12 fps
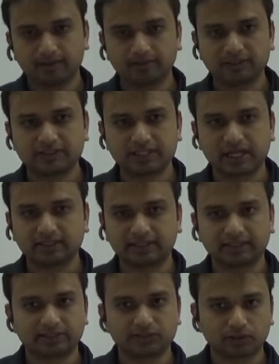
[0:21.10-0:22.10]
which I
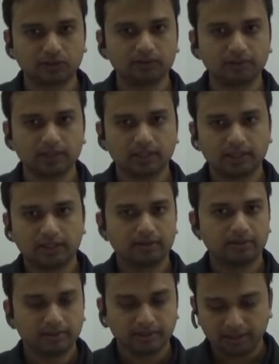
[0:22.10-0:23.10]
think it's wrong,
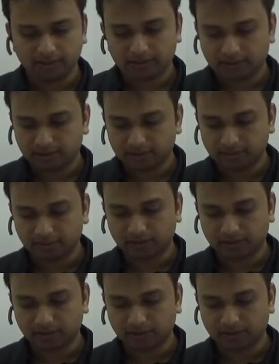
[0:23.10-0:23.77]
right?